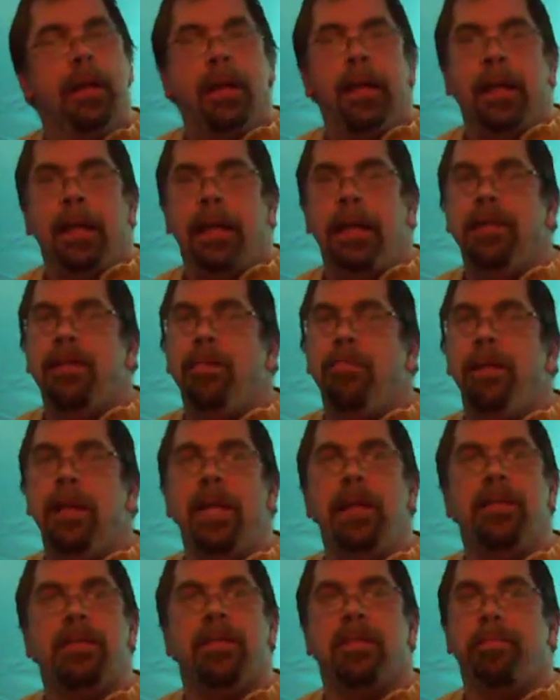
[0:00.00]
He's a
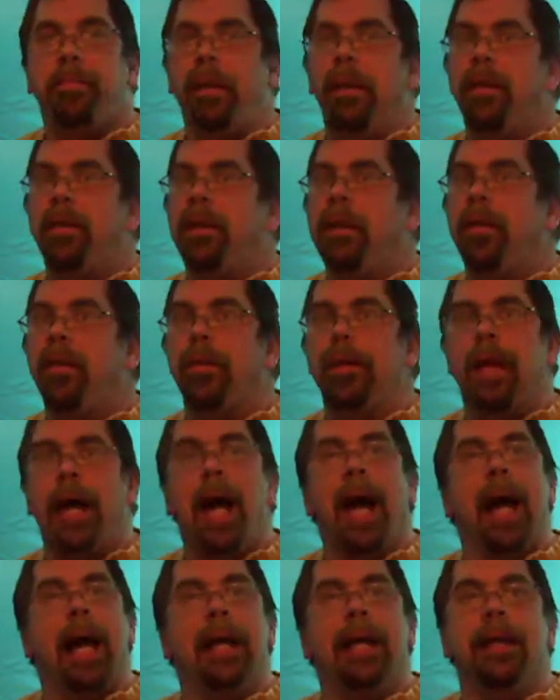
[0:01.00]
mean-spirited little
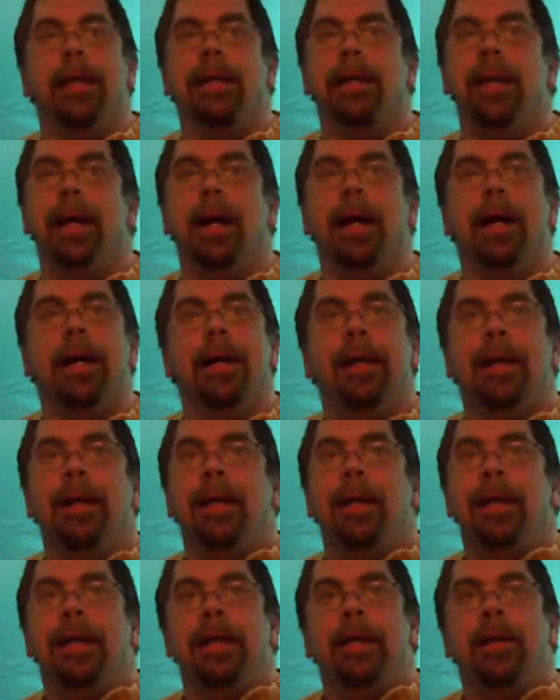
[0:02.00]
guy, and
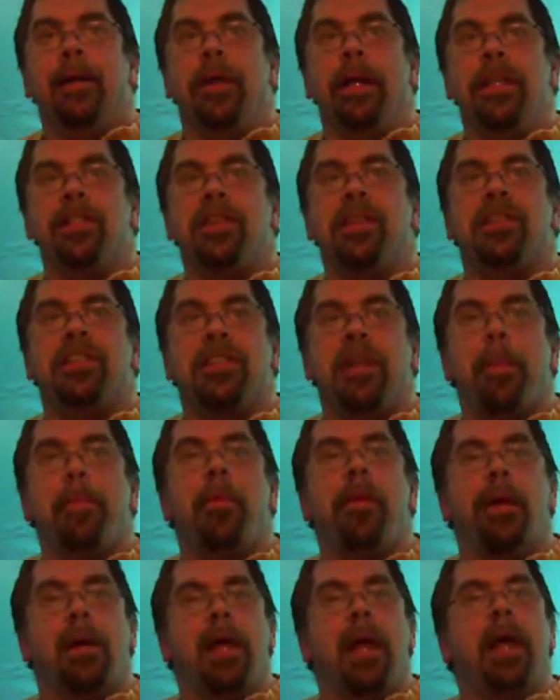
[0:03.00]
he's going to
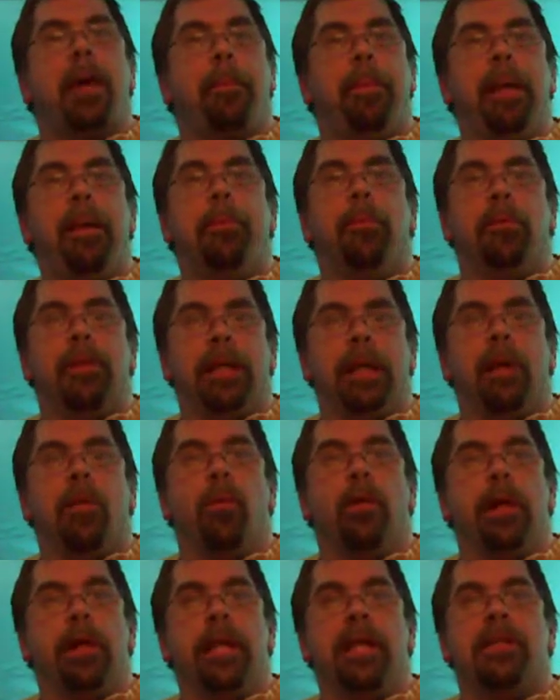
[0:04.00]
step on a lot of people to get
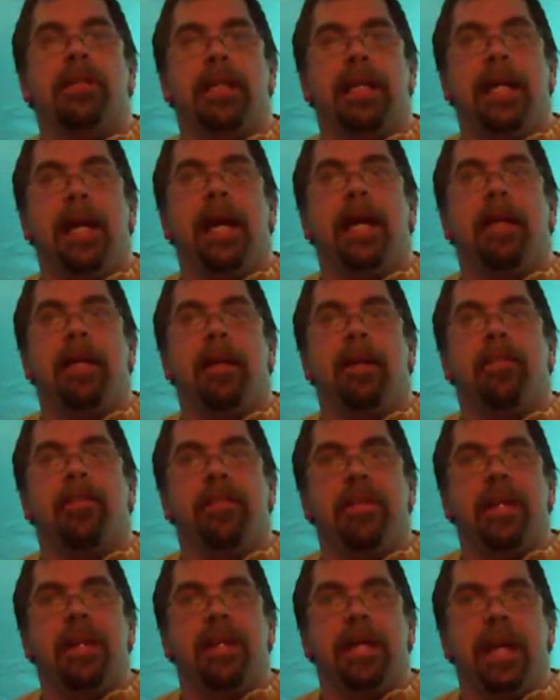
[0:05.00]
where he needs to get.
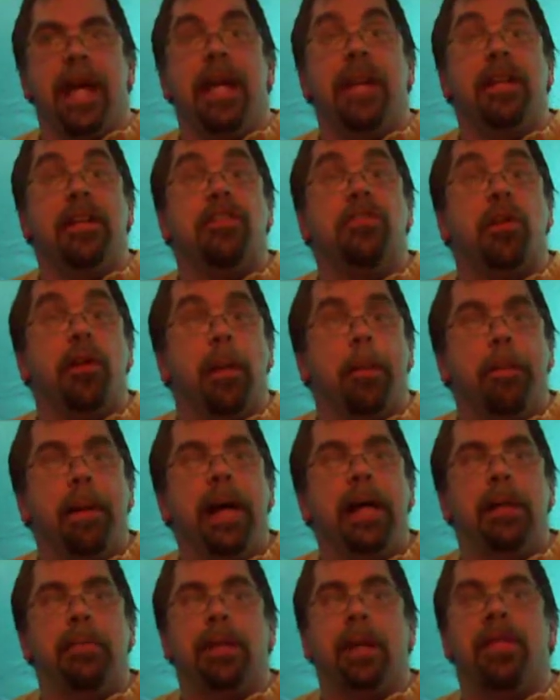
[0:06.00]
And in the end, it's going to
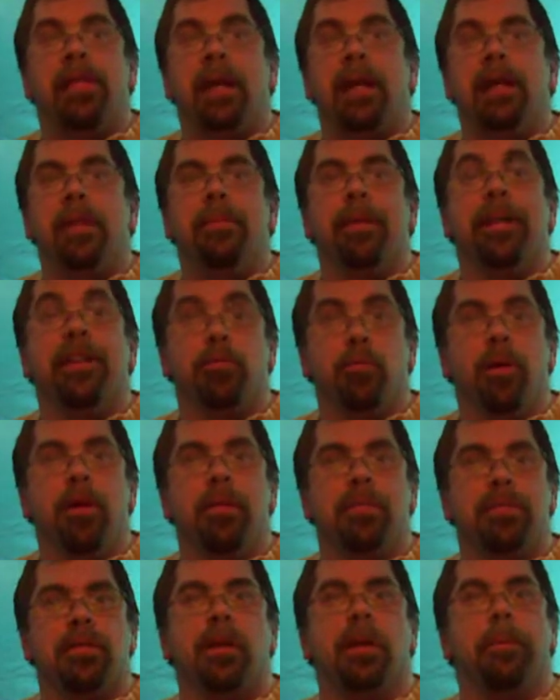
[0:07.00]
bite him. I think anybody who's with
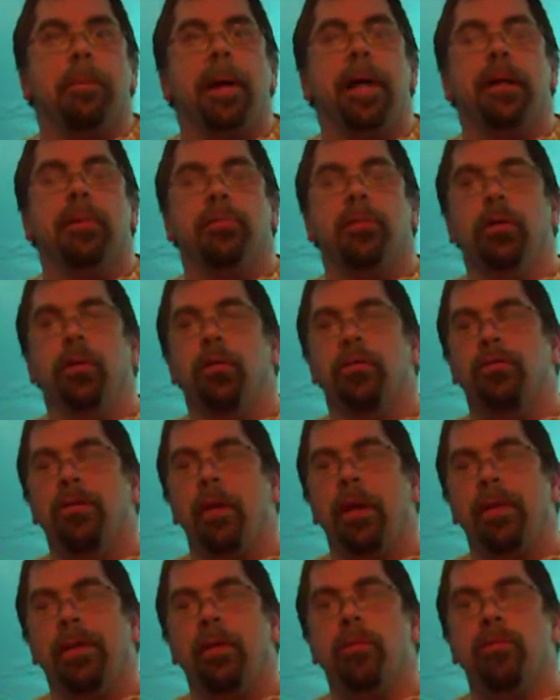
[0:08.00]
him is going to bite him too.
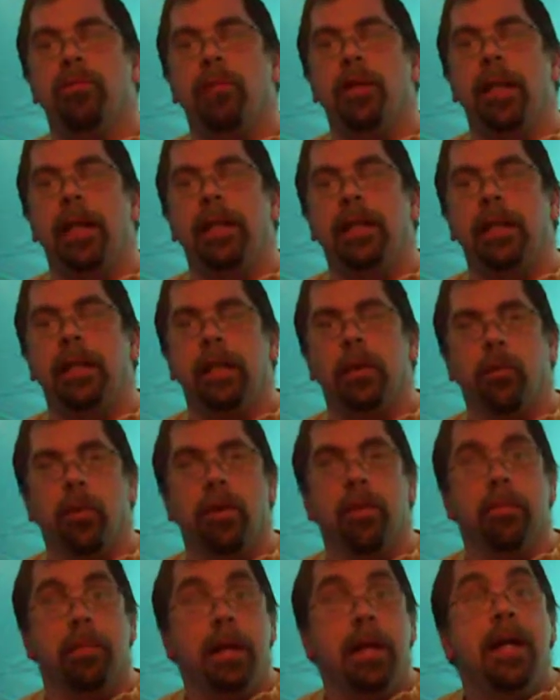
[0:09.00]
So I think it was a good idea to get
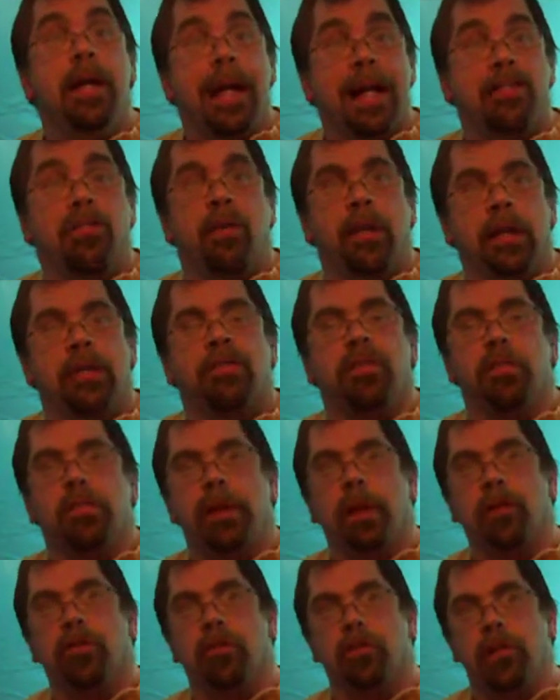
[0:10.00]
rid of him. That's going to give
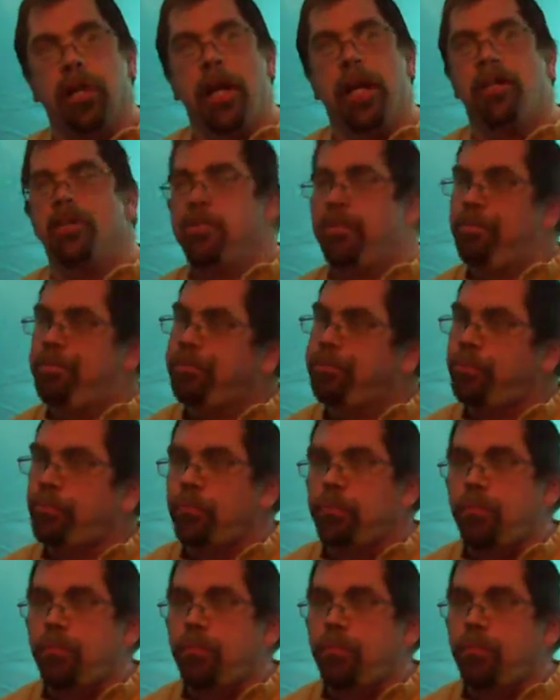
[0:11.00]
somebody else a chance.